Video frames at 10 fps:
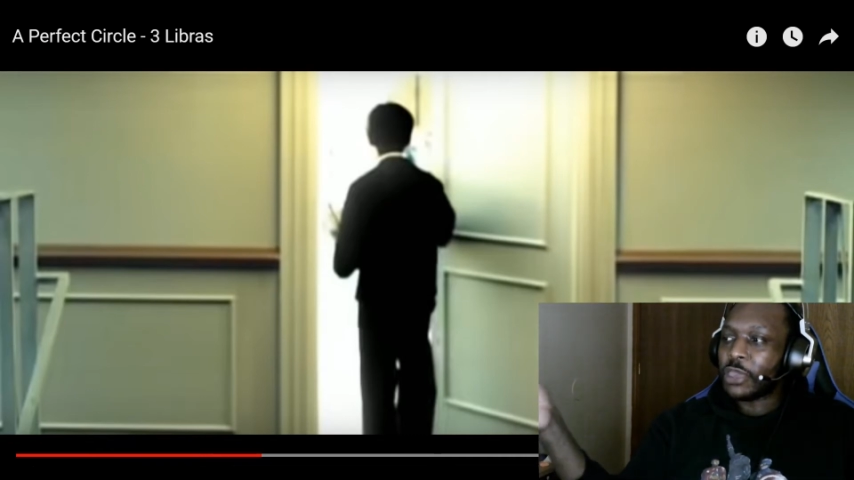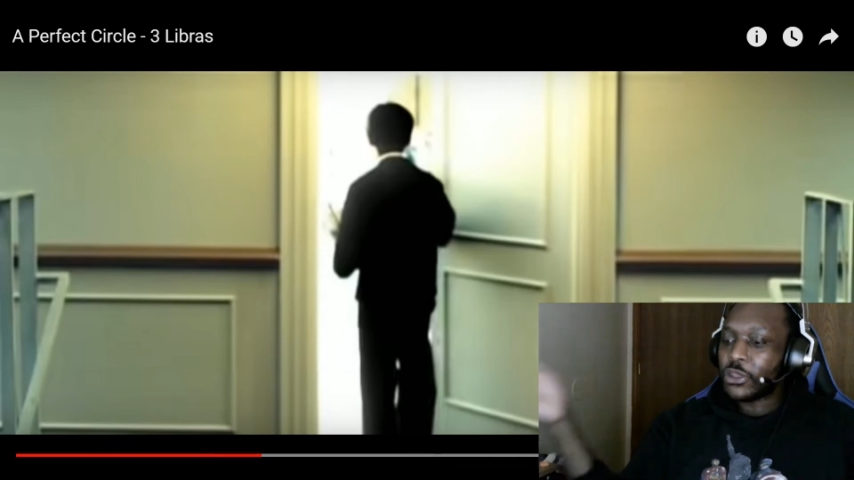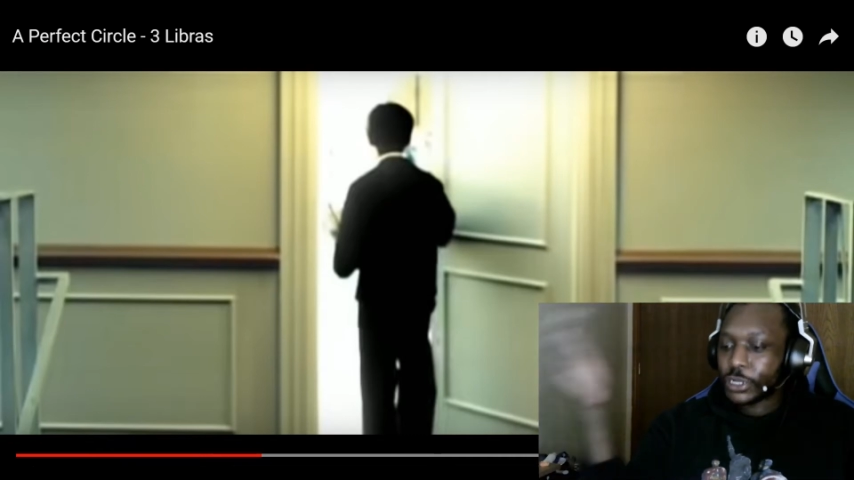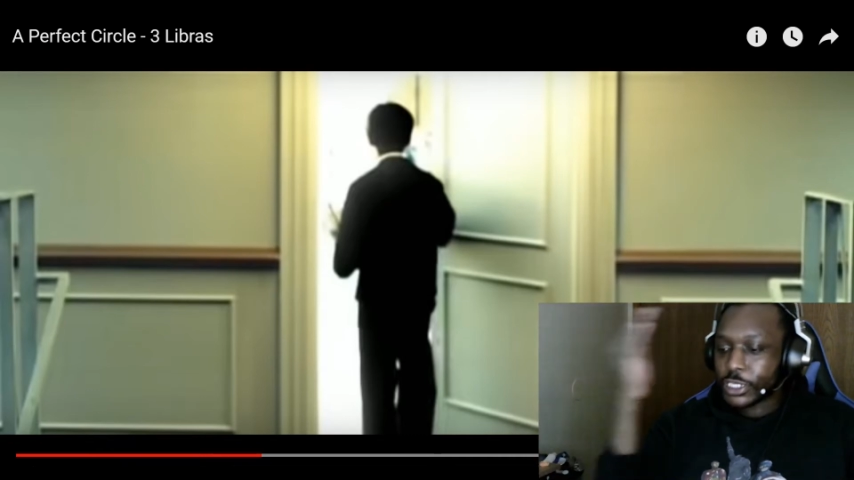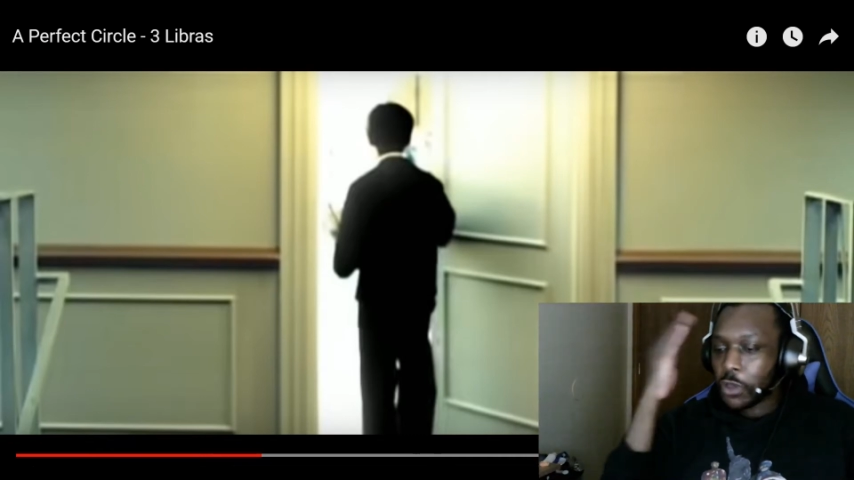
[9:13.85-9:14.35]

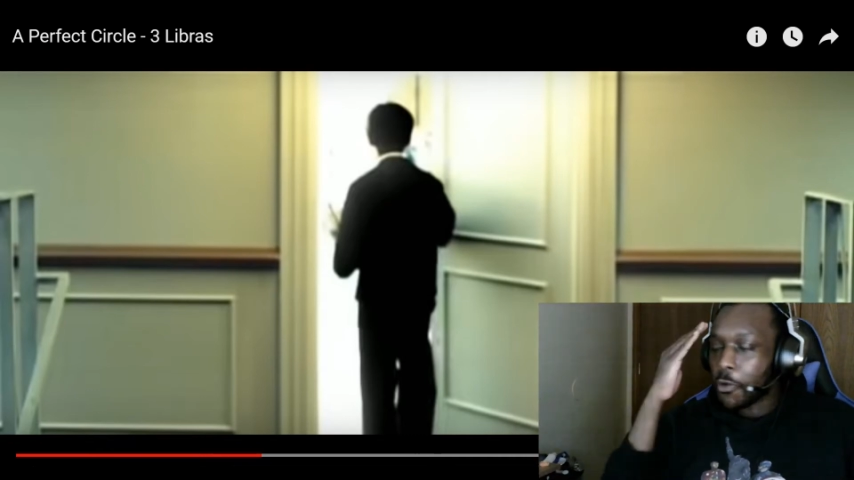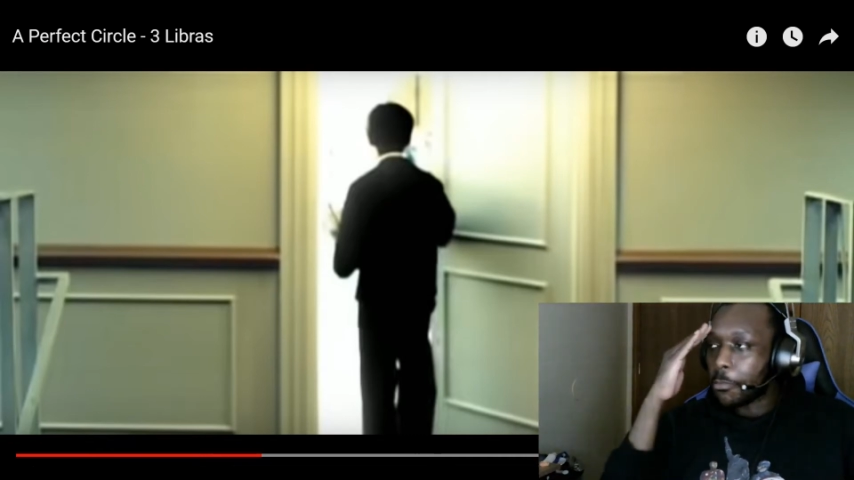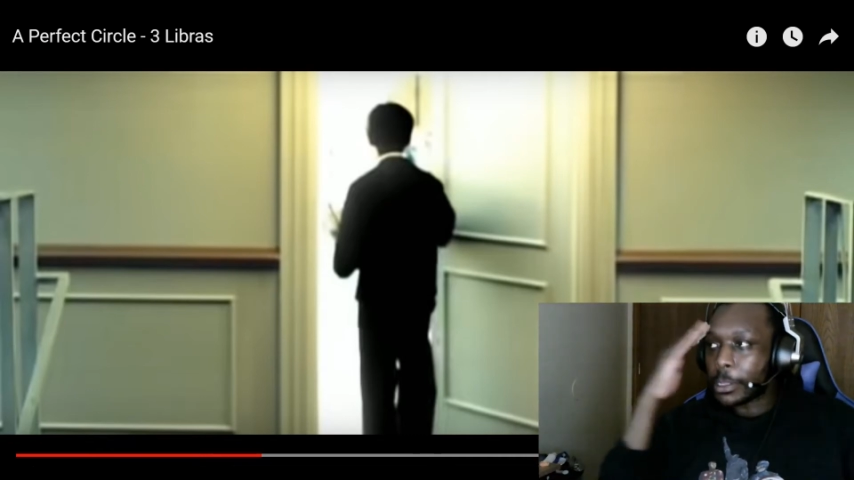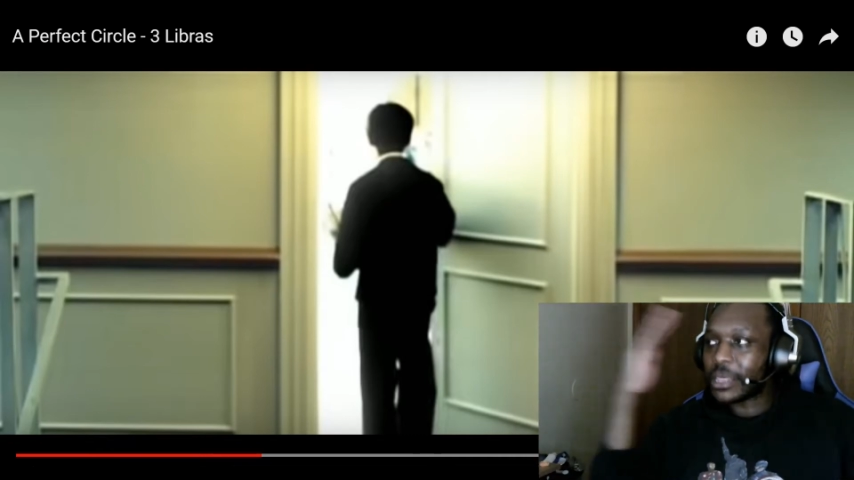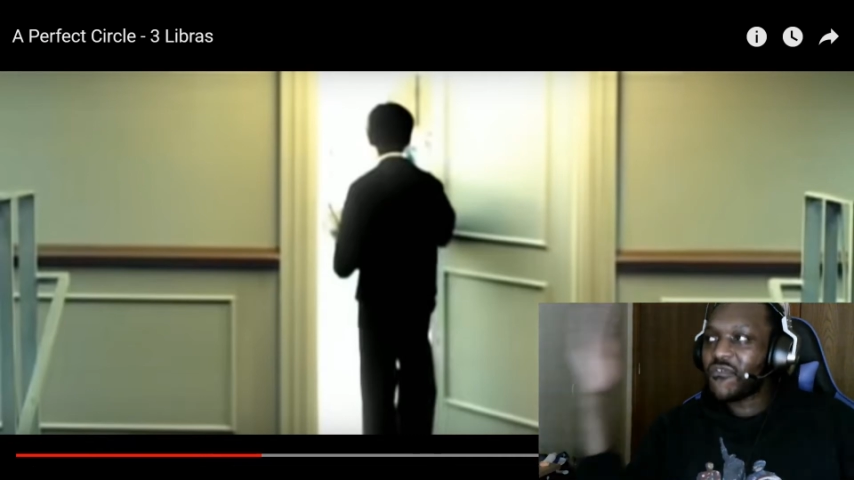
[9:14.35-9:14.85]
You're so
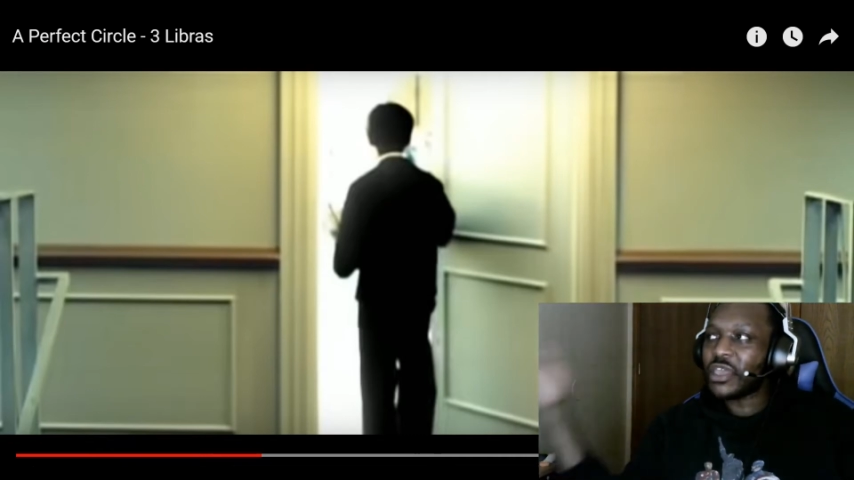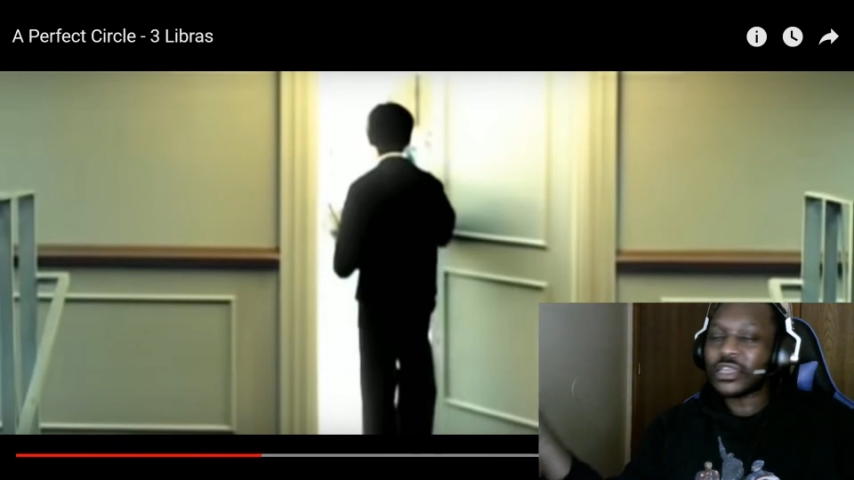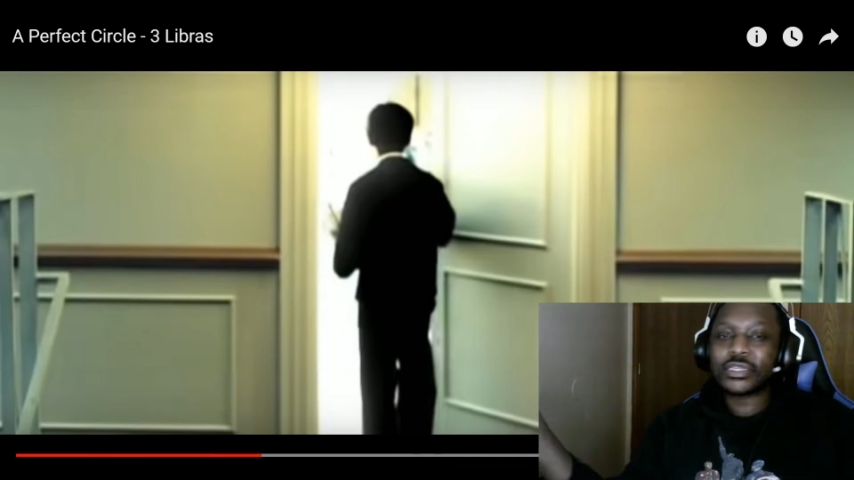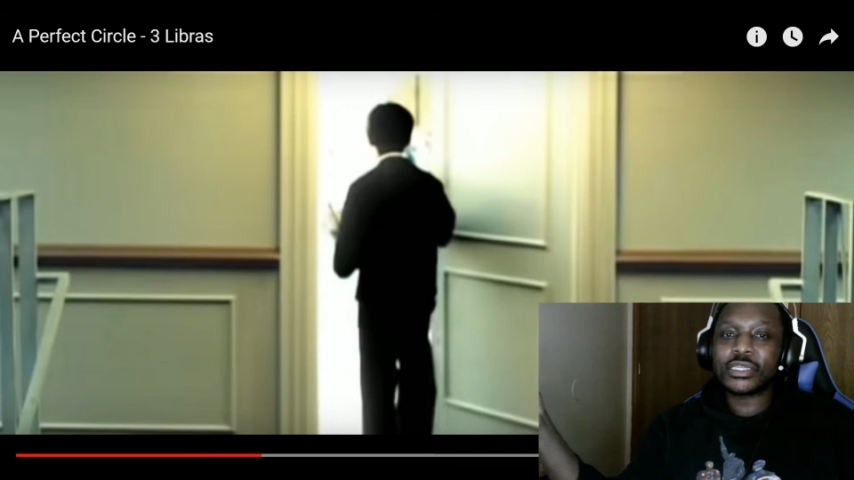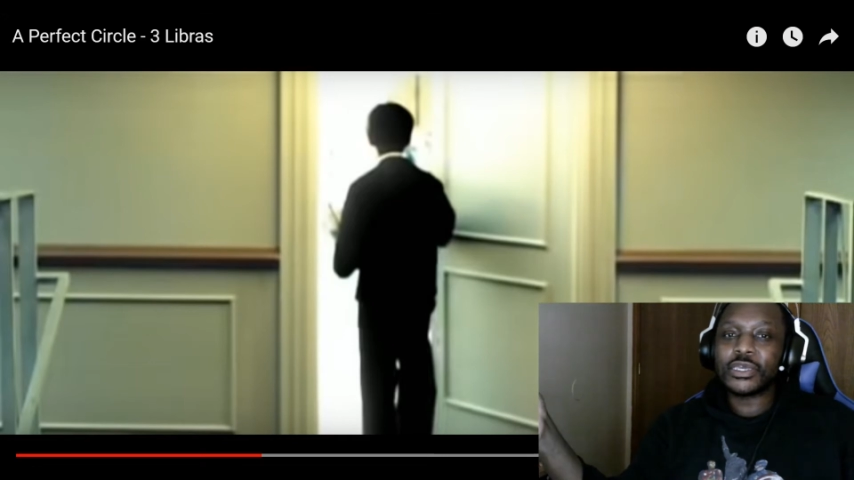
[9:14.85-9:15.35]

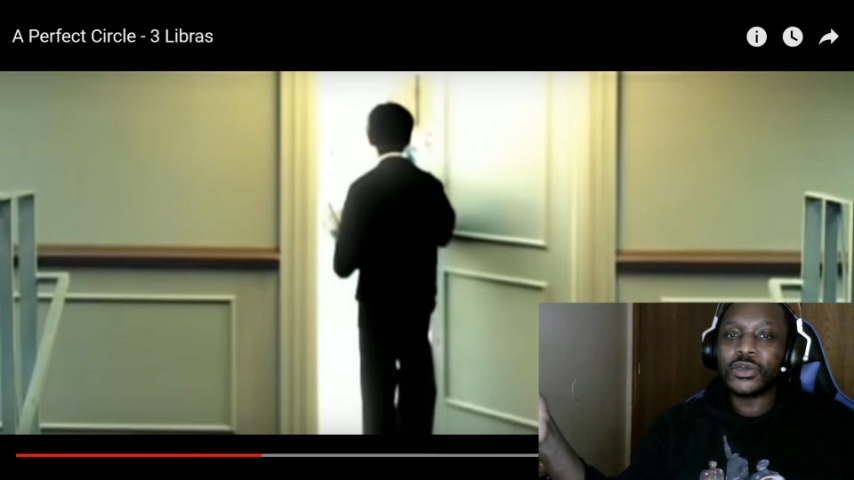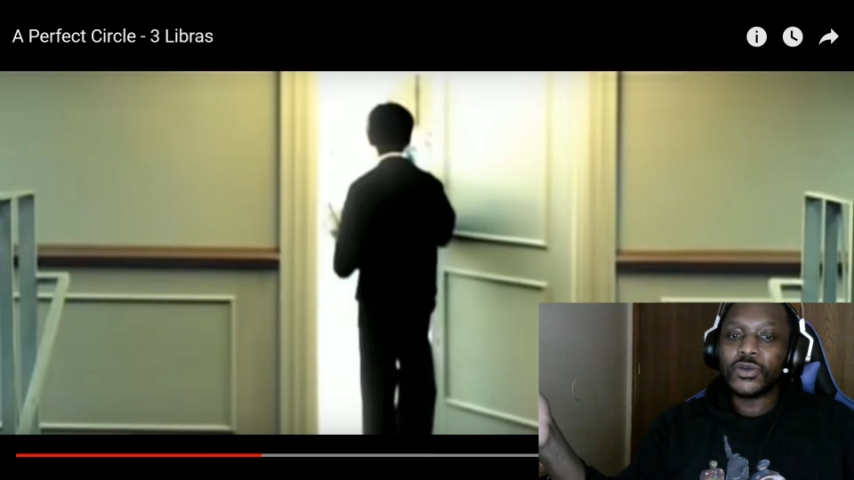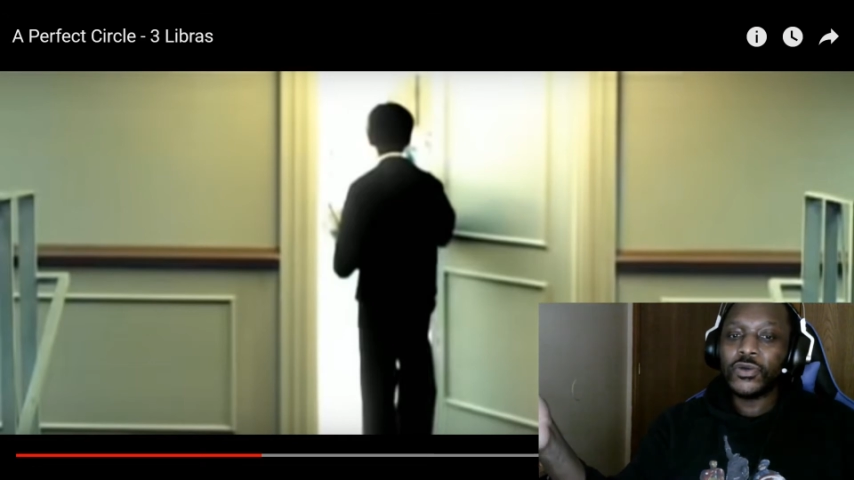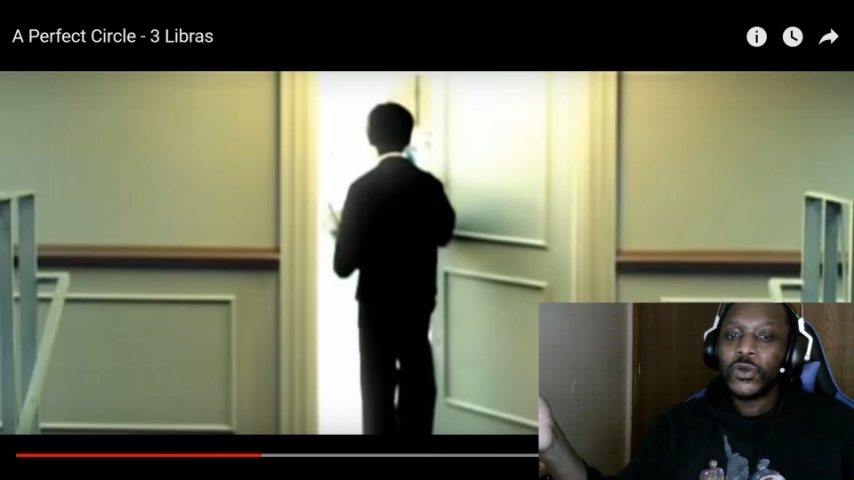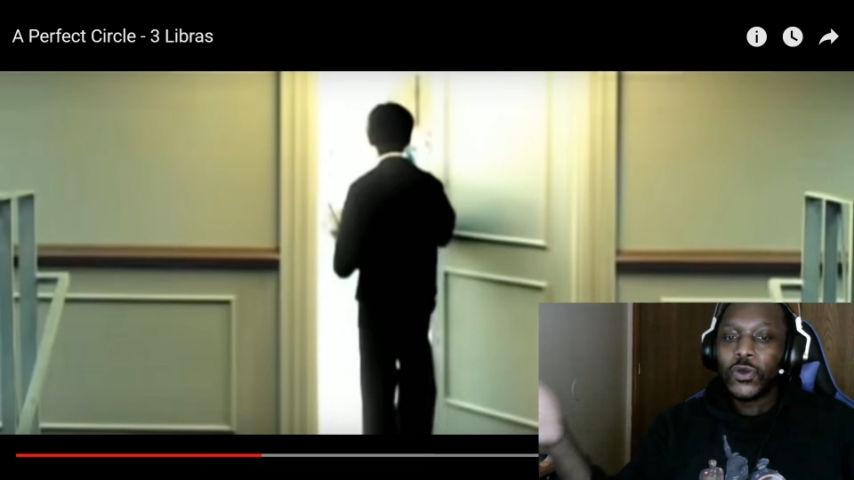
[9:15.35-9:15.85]
oblivious to